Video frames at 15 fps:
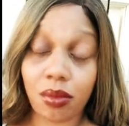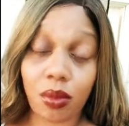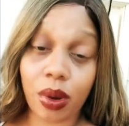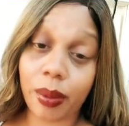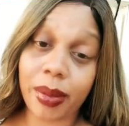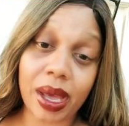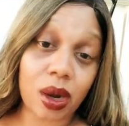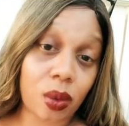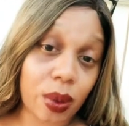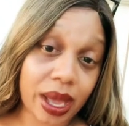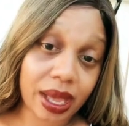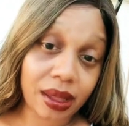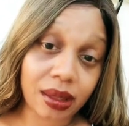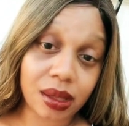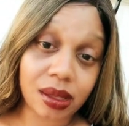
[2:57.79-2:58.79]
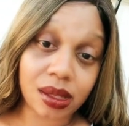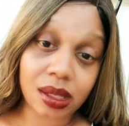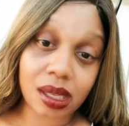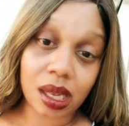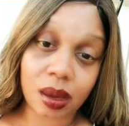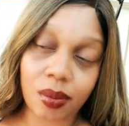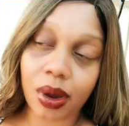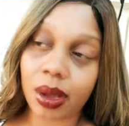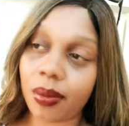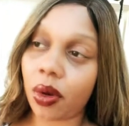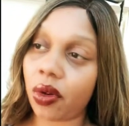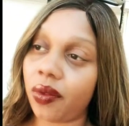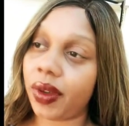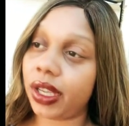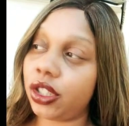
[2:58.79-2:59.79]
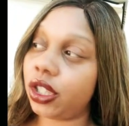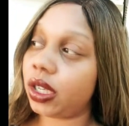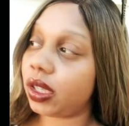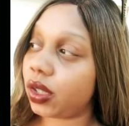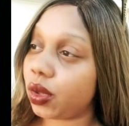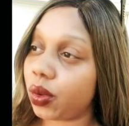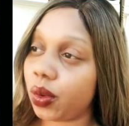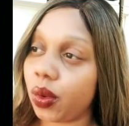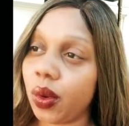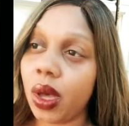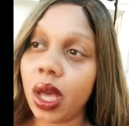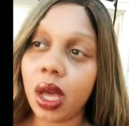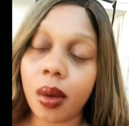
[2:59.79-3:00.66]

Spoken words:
What better way than to celebrate motivation is through